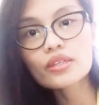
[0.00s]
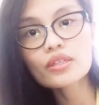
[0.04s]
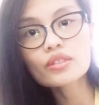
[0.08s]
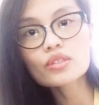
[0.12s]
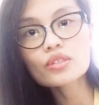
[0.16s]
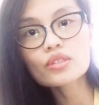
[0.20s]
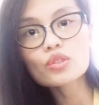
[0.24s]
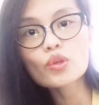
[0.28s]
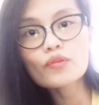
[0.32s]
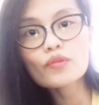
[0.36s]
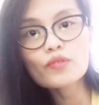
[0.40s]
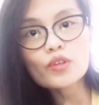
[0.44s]

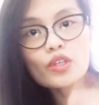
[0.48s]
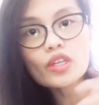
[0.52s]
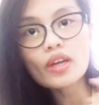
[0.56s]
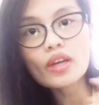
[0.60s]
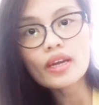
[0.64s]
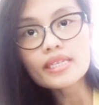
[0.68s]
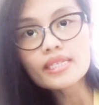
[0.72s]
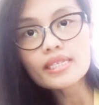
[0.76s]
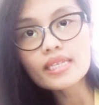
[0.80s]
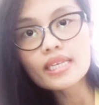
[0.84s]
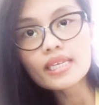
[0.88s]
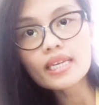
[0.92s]
So if you're
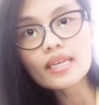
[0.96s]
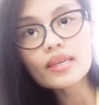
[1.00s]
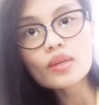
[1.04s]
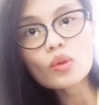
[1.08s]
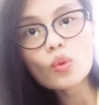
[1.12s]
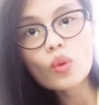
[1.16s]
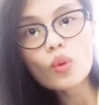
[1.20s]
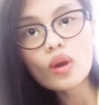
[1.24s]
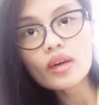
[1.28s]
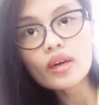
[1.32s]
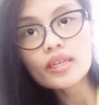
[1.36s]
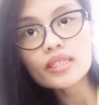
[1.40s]
asking
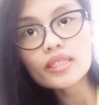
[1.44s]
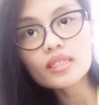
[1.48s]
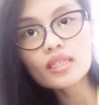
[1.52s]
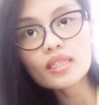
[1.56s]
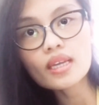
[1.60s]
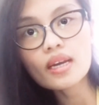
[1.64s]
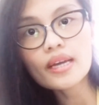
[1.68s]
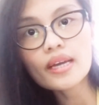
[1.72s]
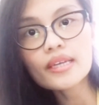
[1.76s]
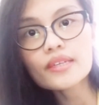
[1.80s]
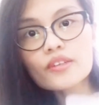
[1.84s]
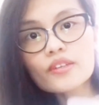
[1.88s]
what
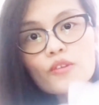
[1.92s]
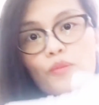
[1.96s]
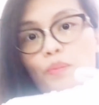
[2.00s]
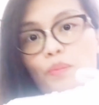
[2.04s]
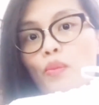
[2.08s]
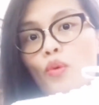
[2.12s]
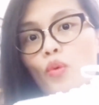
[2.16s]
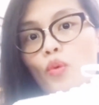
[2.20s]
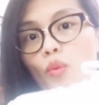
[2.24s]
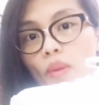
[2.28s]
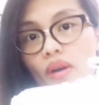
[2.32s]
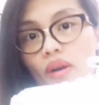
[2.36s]
kind of
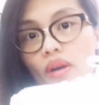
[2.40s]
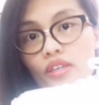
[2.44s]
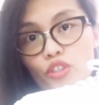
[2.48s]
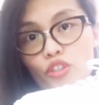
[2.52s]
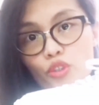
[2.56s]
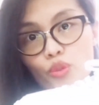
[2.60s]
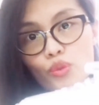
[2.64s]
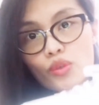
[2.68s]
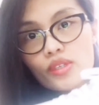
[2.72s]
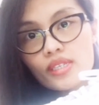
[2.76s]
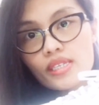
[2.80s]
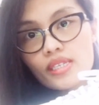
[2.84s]
Puma
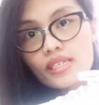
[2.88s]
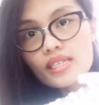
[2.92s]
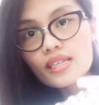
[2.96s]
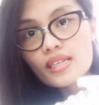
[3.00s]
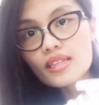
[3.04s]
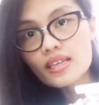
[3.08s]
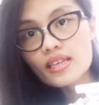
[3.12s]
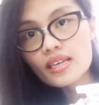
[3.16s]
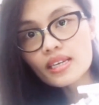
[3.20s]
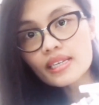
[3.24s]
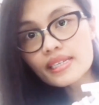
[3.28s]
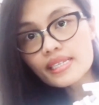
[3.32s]
shoes is
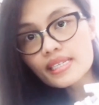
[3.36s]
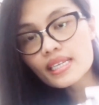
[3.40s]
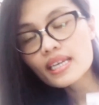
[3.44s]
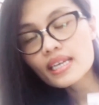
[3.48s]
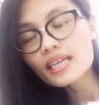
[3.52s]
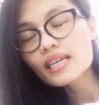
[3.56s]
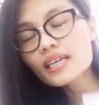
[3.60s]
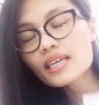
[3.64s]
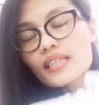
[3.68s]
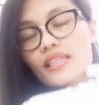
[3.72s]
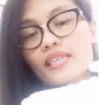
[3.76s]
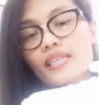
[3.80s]
this,
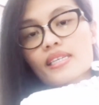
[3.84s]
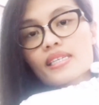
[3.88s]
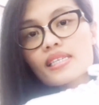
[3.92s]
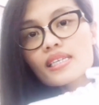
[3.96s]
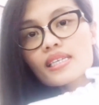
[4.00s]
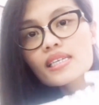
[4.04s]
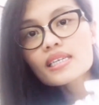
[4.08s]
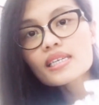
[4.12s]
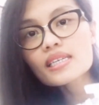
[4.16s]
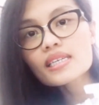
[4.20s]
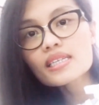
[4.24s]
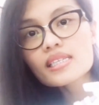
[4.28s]
this
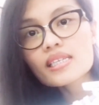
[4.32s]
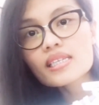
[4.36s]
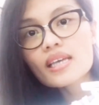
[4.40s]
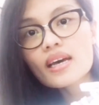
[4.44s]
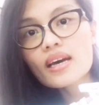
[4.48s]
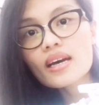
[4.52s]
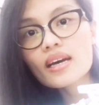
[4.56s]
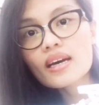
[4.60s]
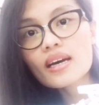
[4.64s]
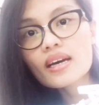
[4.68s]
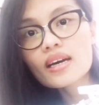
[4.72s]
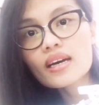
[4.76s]
is
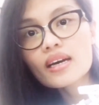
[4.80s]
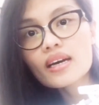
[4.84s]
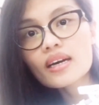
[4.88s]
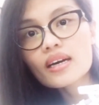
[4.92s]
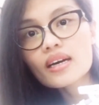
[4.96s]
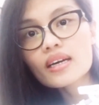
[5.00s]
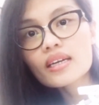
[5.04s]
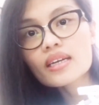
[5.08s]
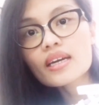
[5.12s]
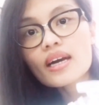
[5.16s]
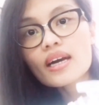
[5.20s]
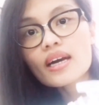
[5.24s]

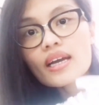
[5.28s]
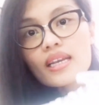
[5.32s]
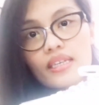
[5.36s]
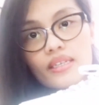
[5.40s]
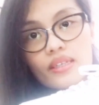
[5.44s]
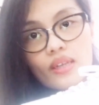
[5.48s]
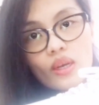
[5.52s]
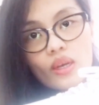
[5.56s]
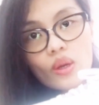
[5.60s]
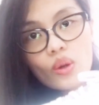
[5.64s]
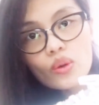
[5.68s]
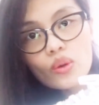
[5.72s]
Cali
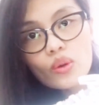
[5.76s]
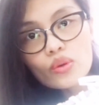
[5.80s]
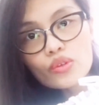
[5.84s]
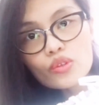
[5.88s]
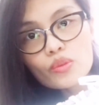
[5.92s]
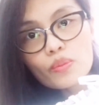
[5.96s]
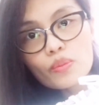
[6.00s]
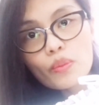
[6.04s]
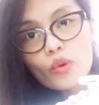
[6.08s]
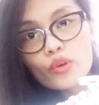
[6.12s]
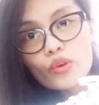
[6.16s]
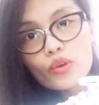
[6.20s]
Glow
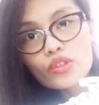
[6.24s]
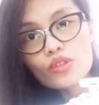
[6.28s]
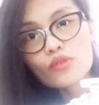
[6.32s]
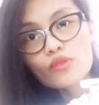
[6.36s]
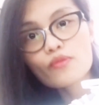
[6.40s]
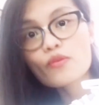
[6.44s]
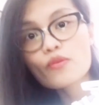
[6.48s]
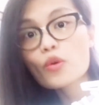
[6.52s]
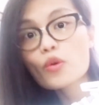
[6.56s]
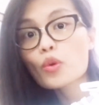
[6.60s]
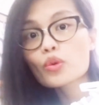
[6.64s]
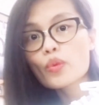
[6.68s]
Sports
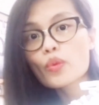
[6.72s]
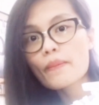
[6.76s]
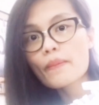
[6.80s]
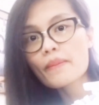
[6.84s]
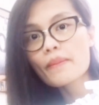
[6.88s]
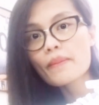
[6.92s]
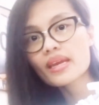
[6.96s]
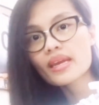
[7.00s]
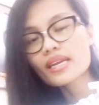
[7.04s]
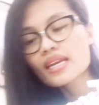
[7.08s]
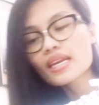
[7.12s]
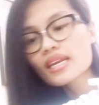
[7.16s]
for
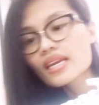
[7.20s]
Women.